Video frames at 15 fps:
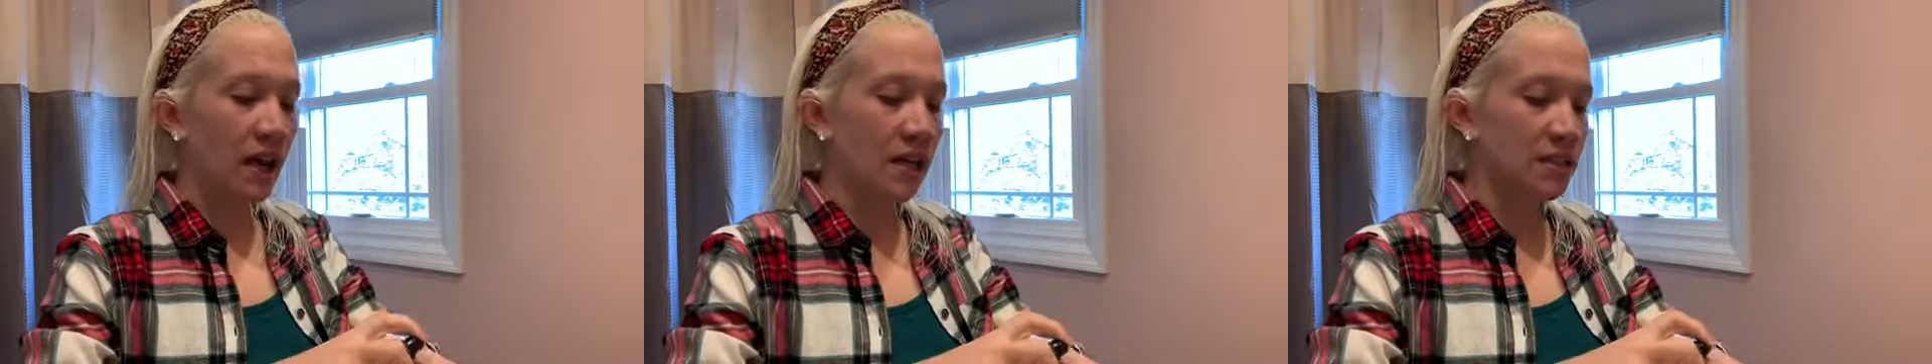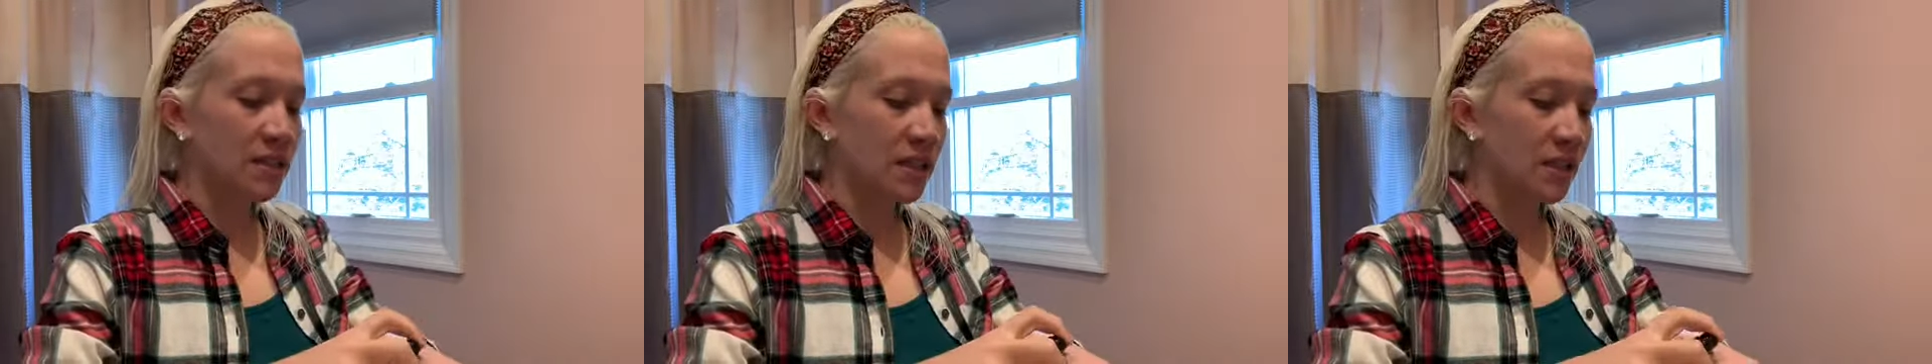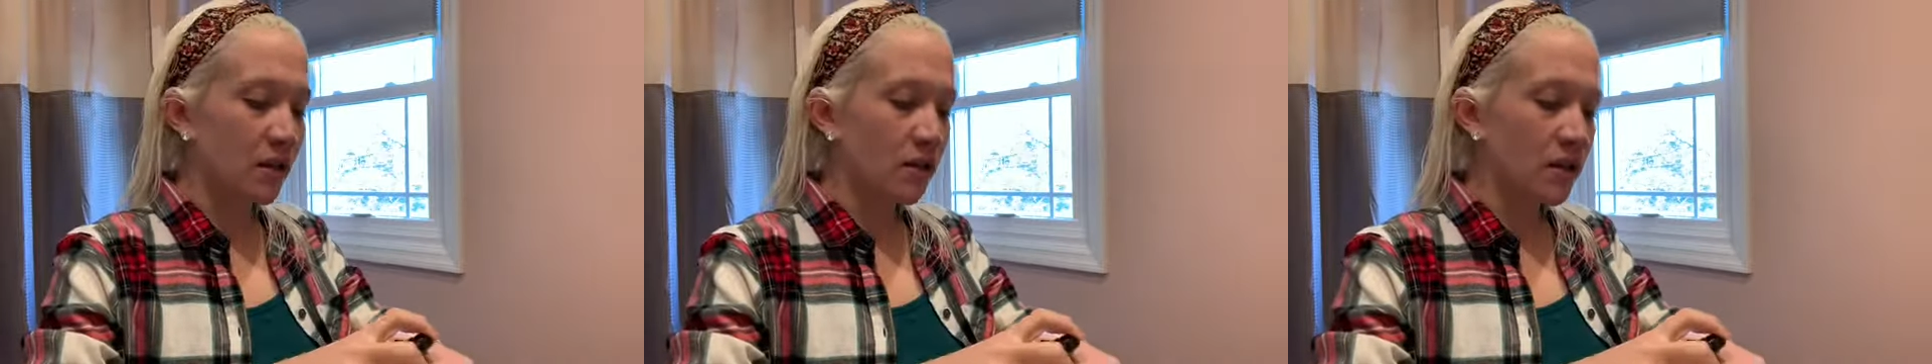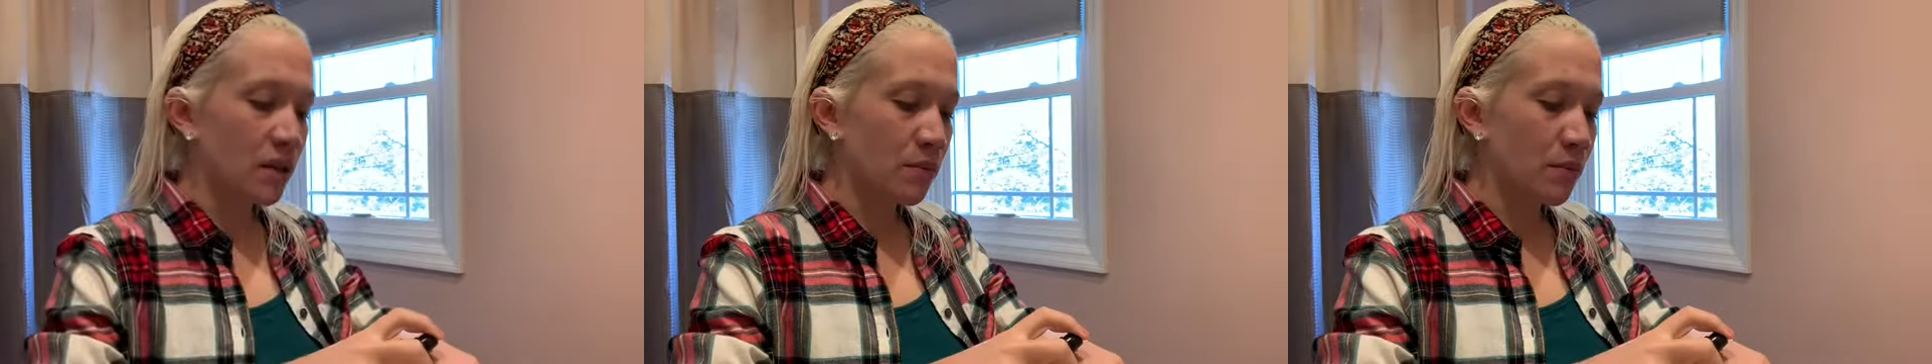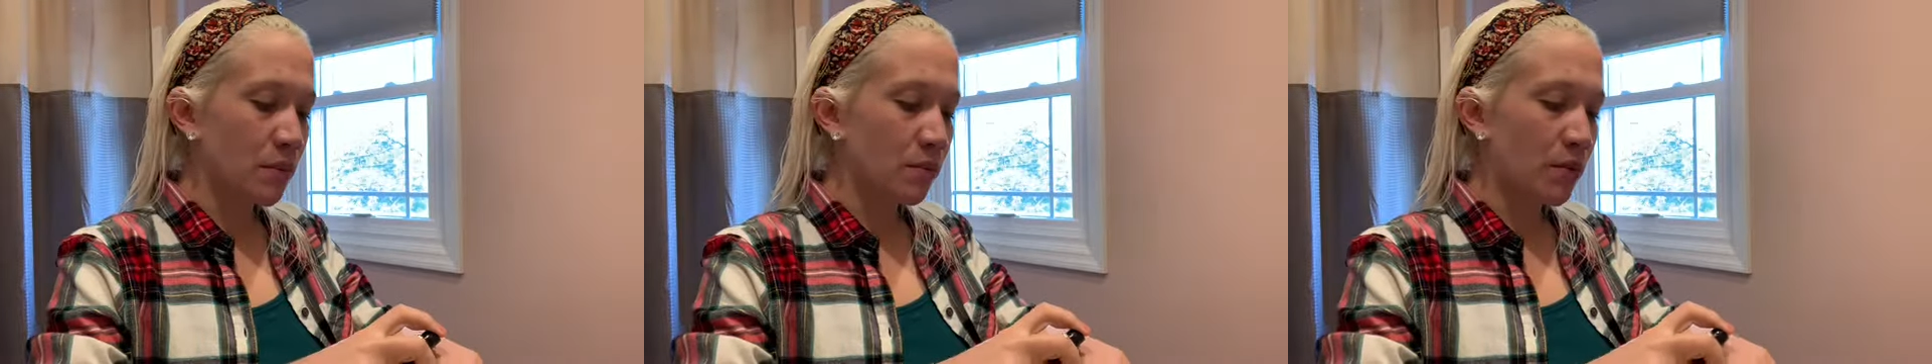I did
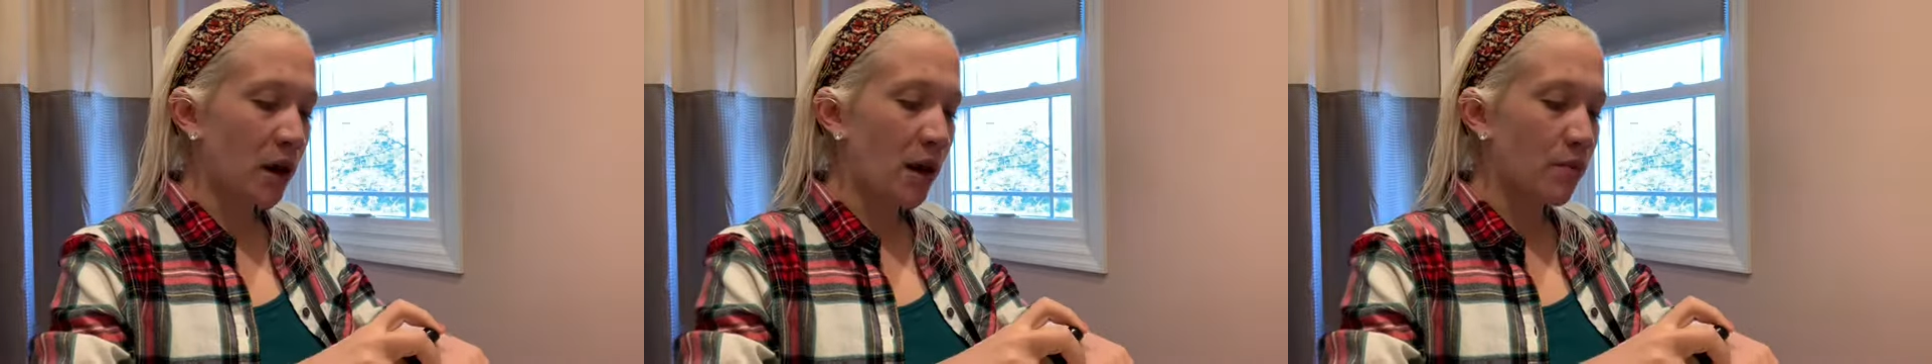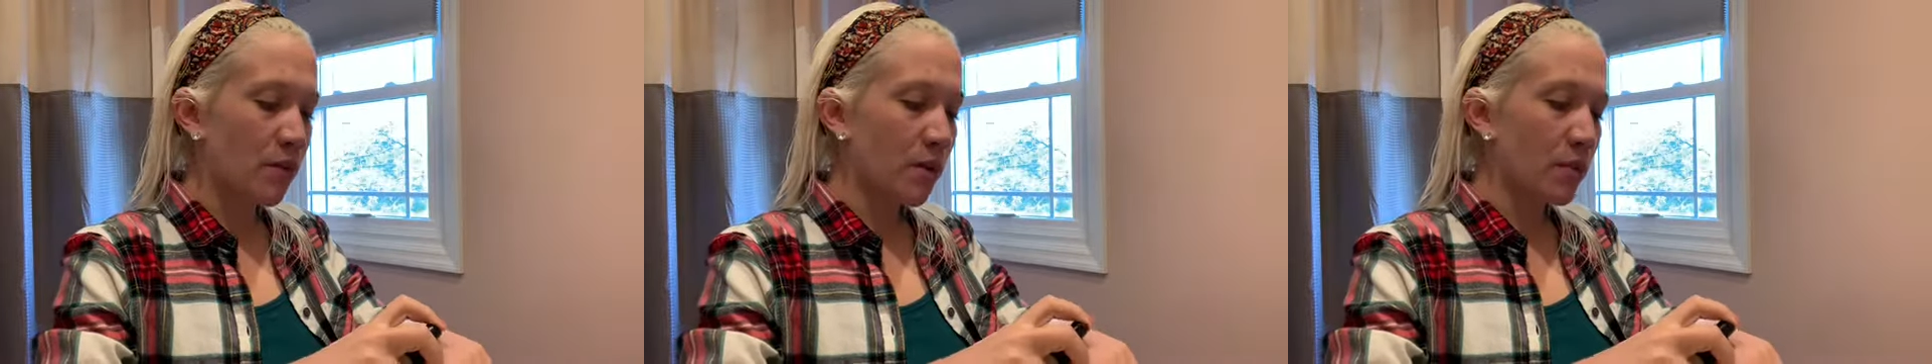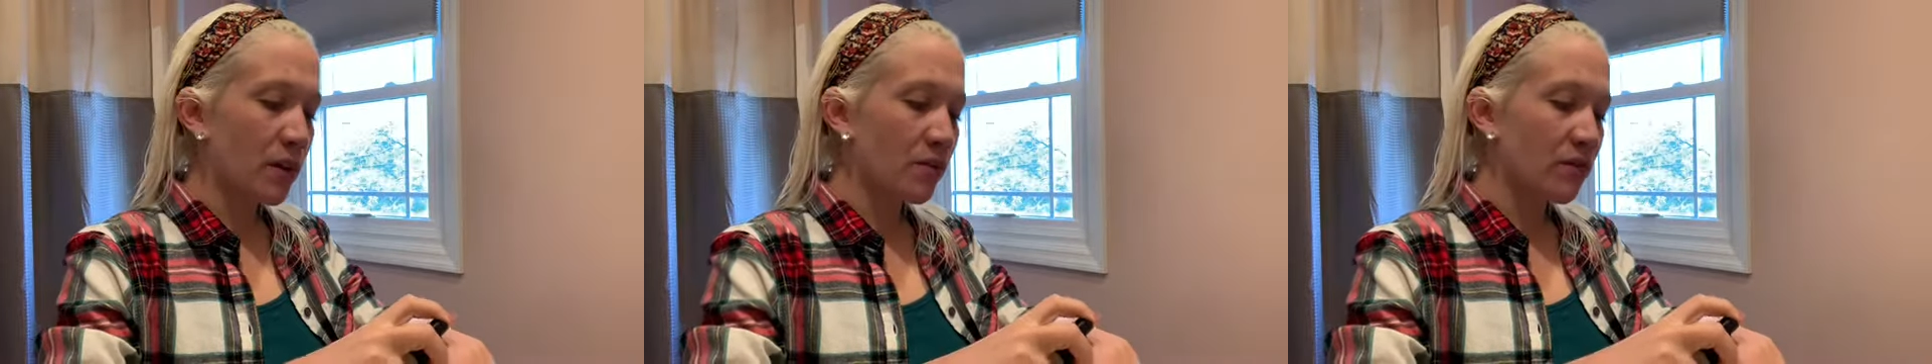already put primer on my